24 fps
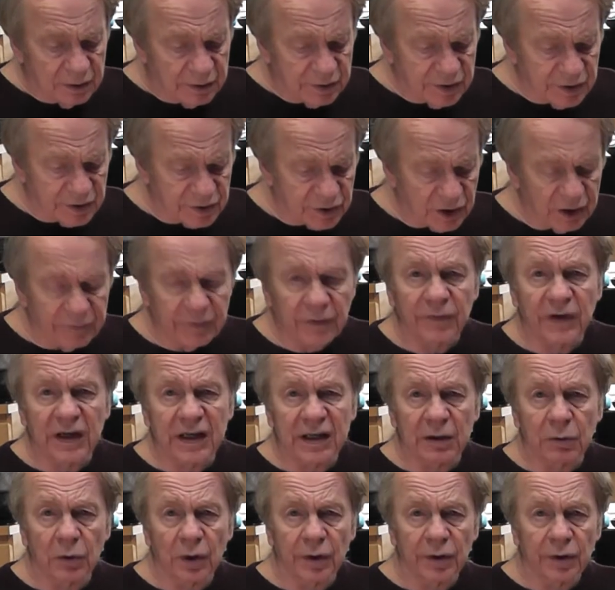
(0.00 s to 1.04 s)
deserve a
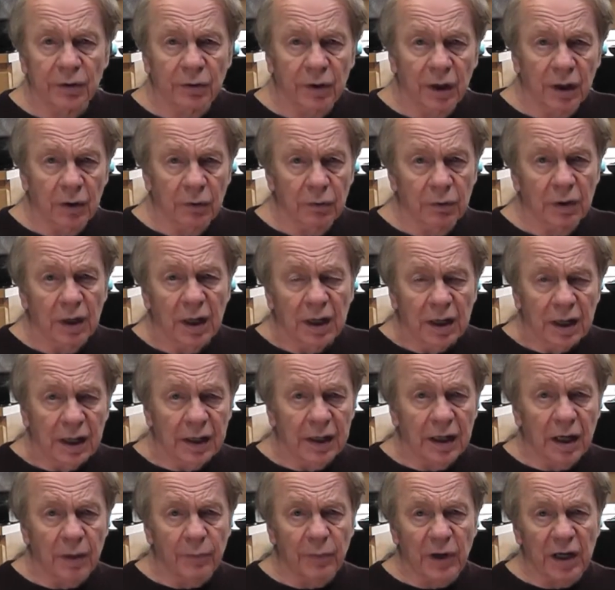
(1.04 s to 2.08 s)
video on their own,
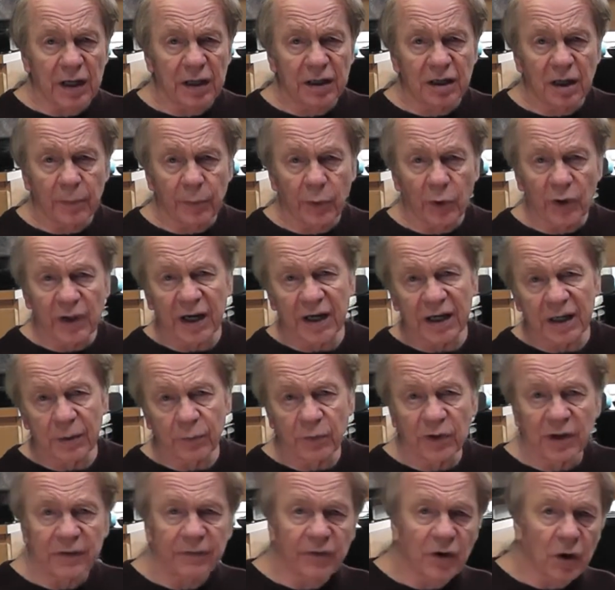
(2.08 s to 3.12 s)
and I might couple that
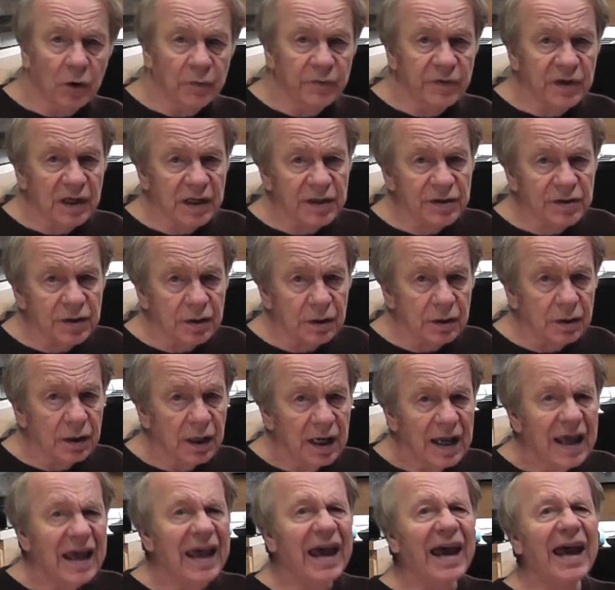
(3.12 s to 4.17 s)
in with a valve tester.
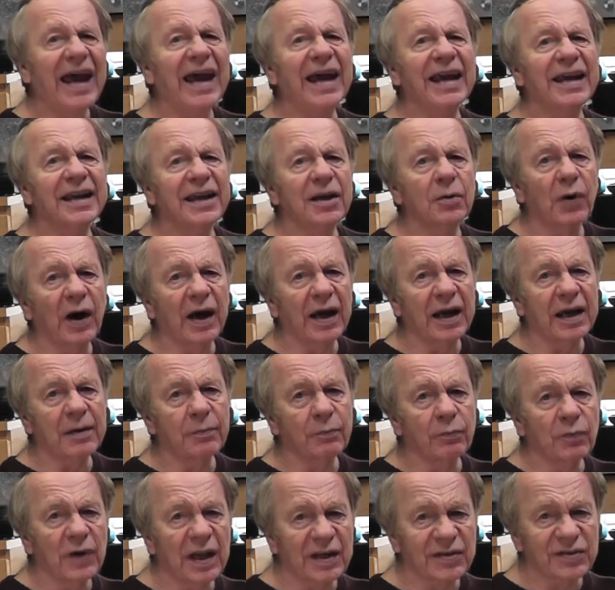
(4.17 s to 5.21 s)

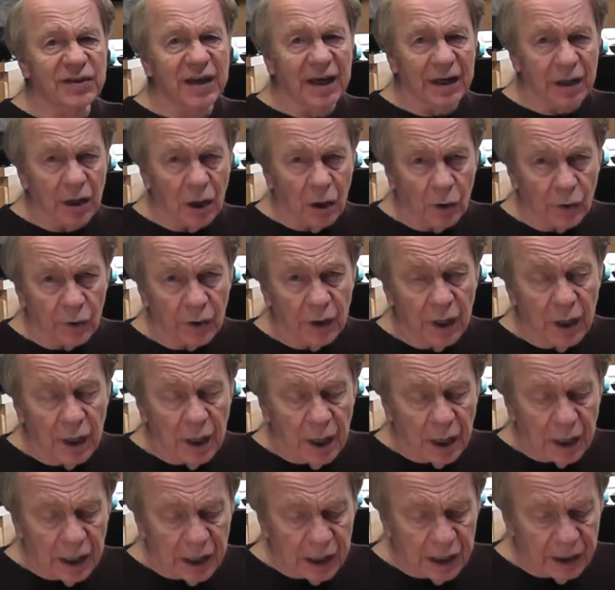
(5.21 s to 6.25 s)
Anyway, let's get on.
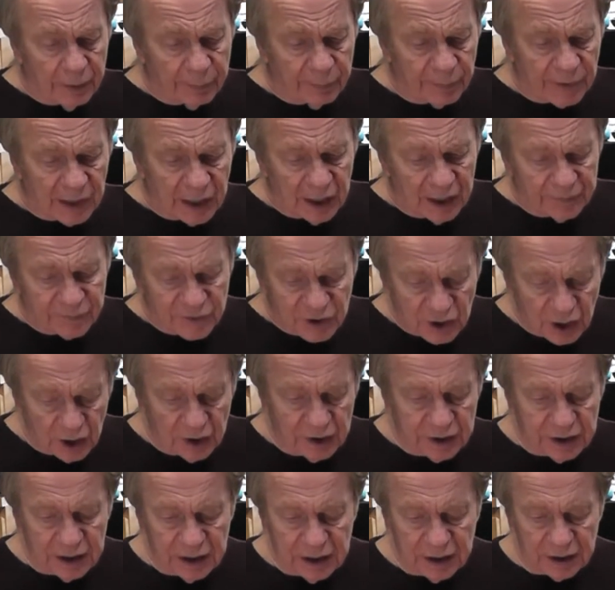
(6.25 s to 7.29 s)
I've
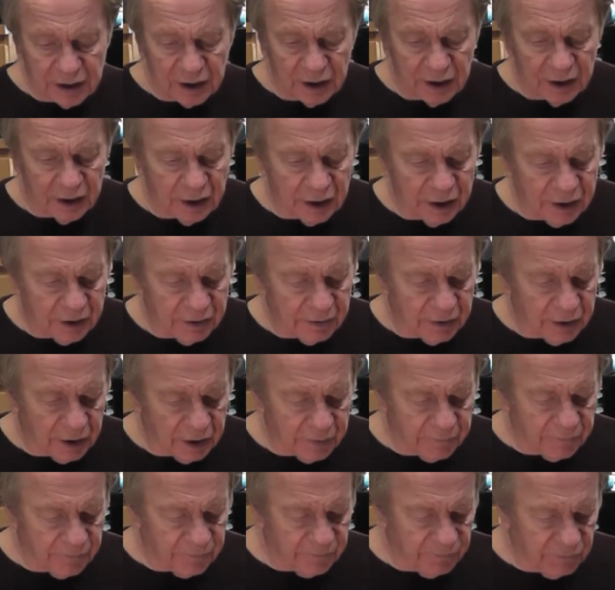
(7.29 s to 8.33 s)
tidied,
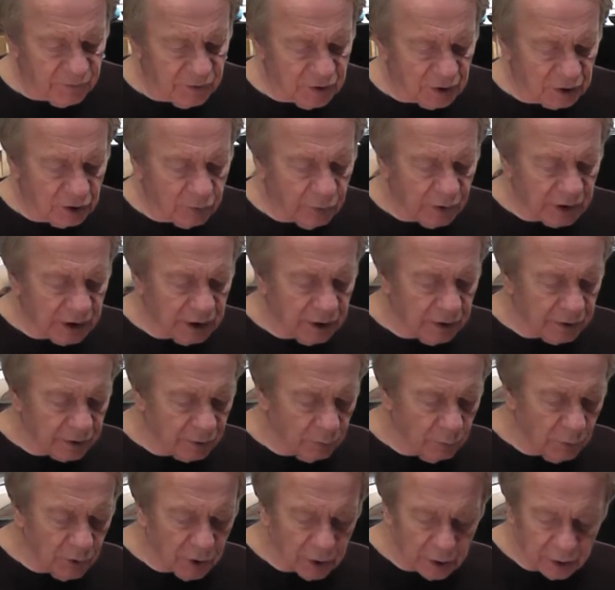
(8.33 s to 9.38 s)
I've done quite a lot
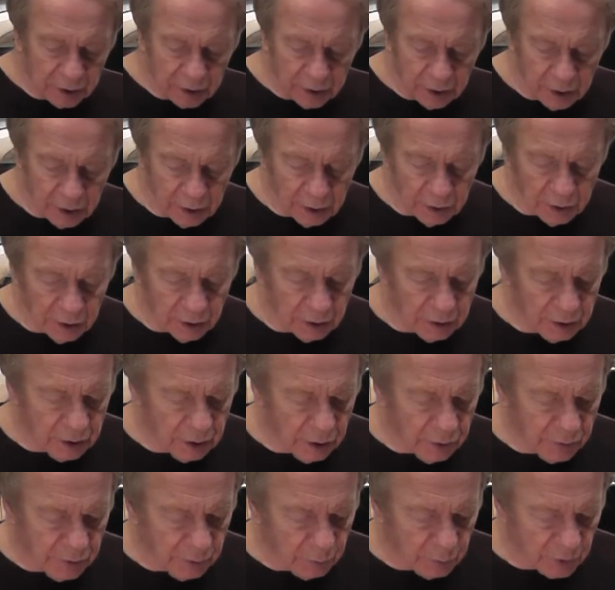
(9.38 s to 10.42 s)
of work
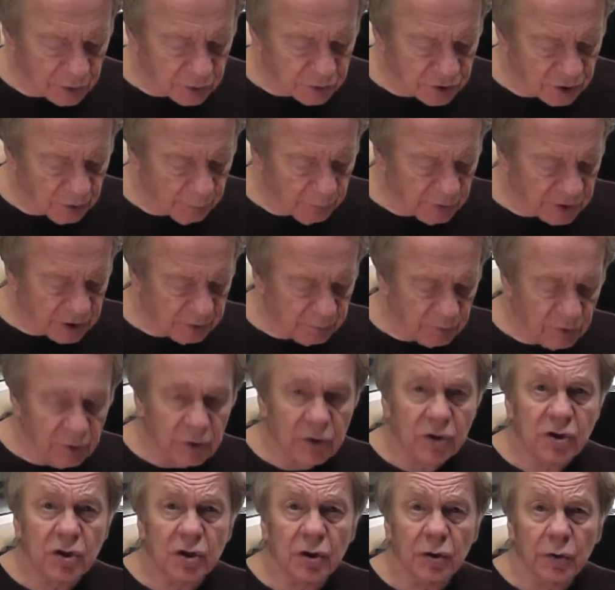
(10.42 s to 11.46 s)
on the workshop, which I'm going
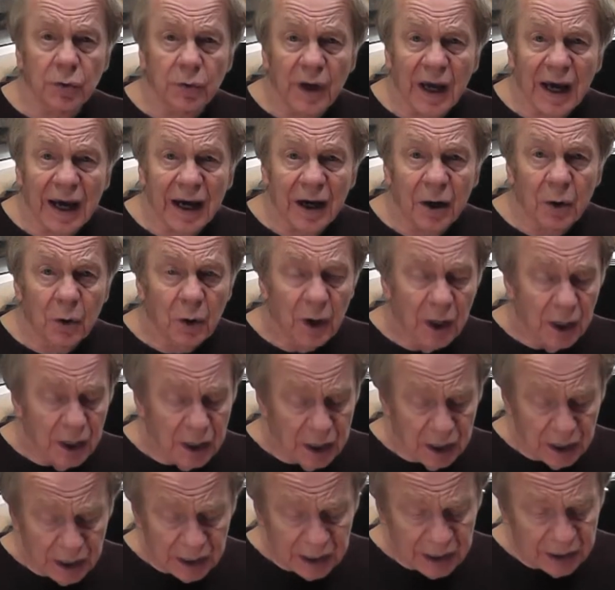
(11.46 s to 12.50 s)
to show you now,
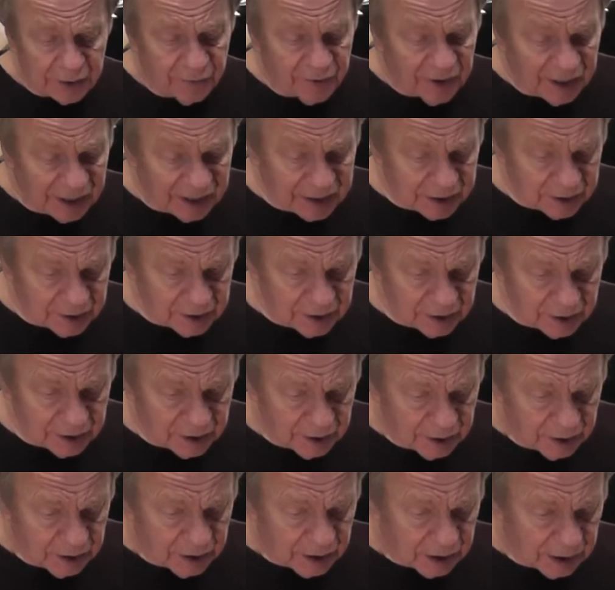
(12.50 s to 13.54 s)
and then
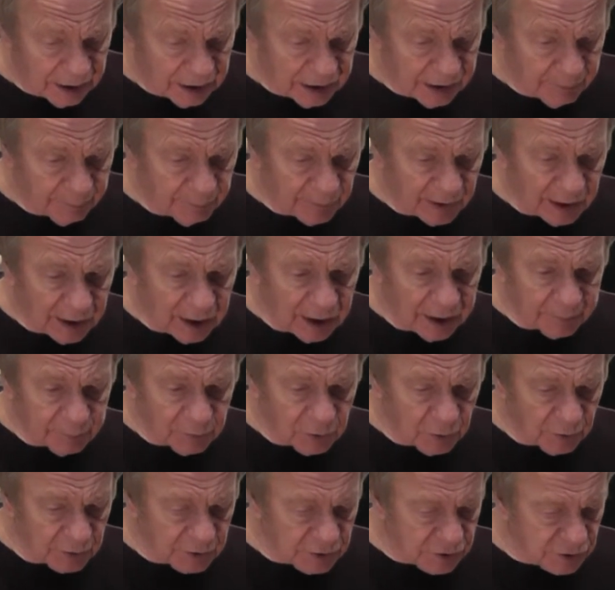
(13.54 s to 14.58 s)
I'm
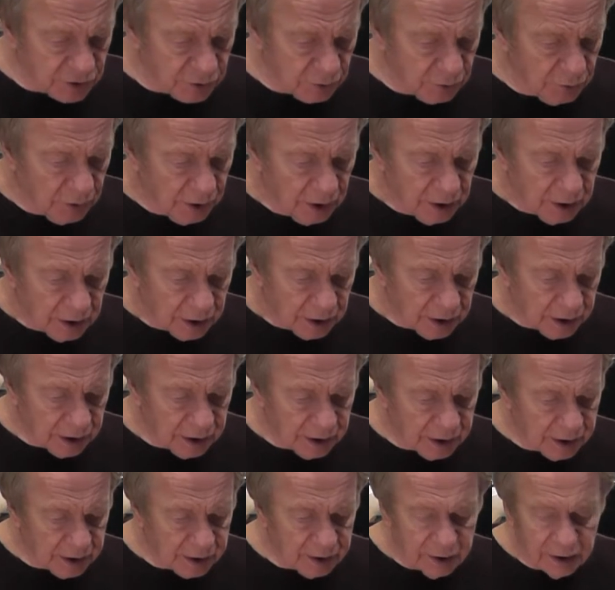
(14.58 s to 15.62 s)
going
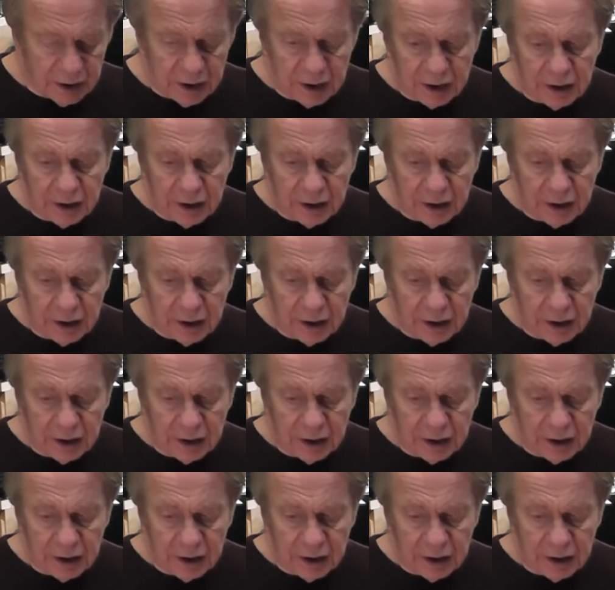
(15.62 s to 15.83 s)
to